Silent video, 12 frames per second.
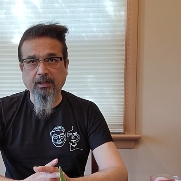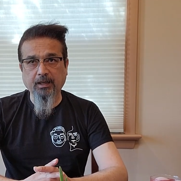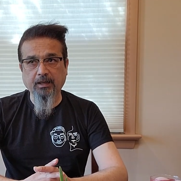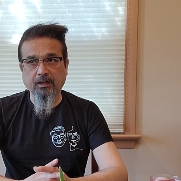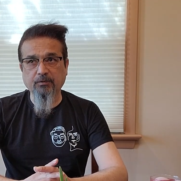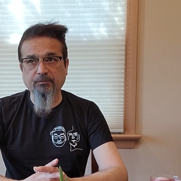
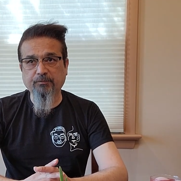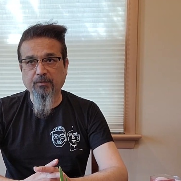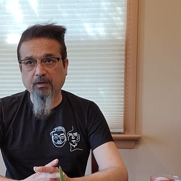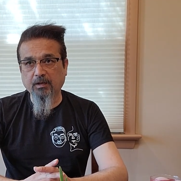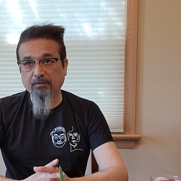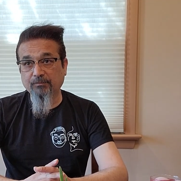around
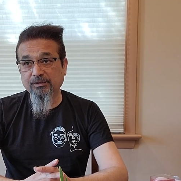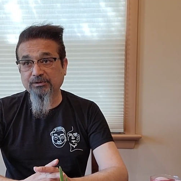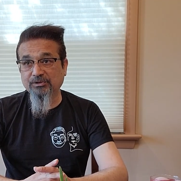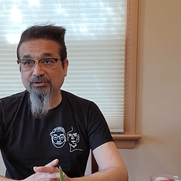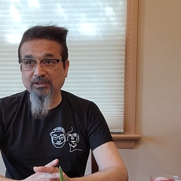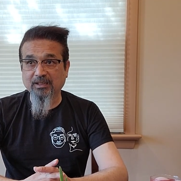fall,
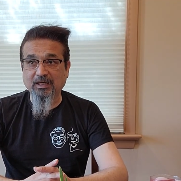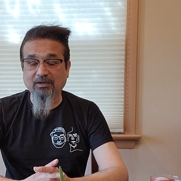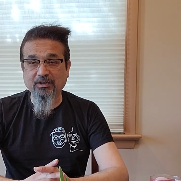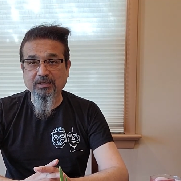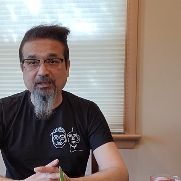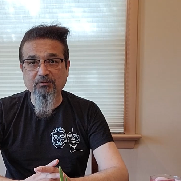which
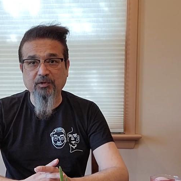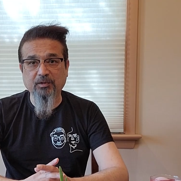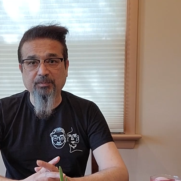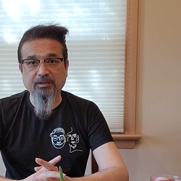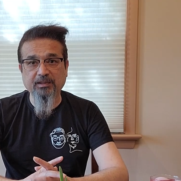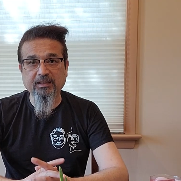around here will
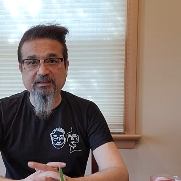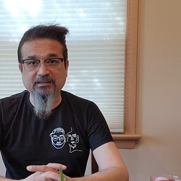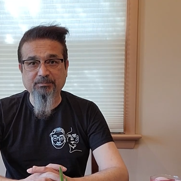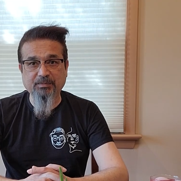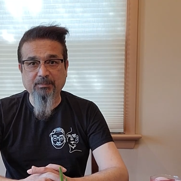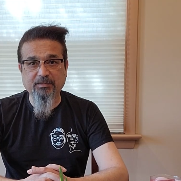be in
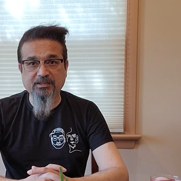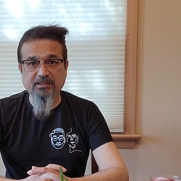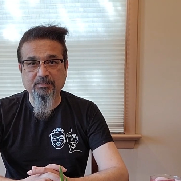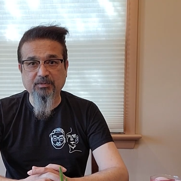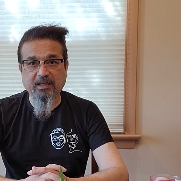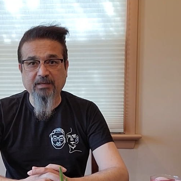September
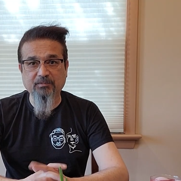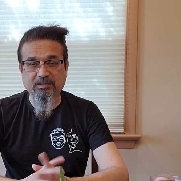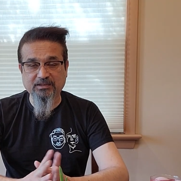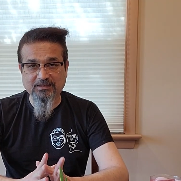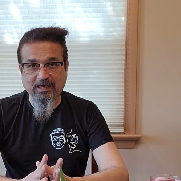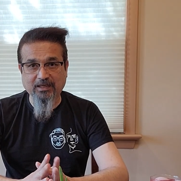sometime, the
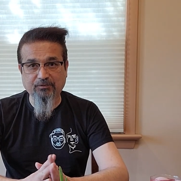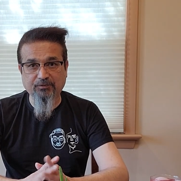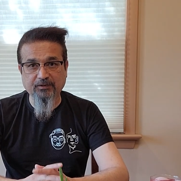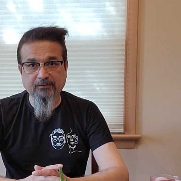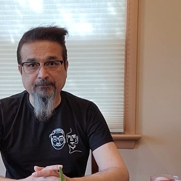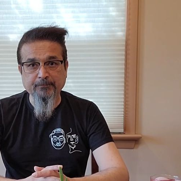start of it,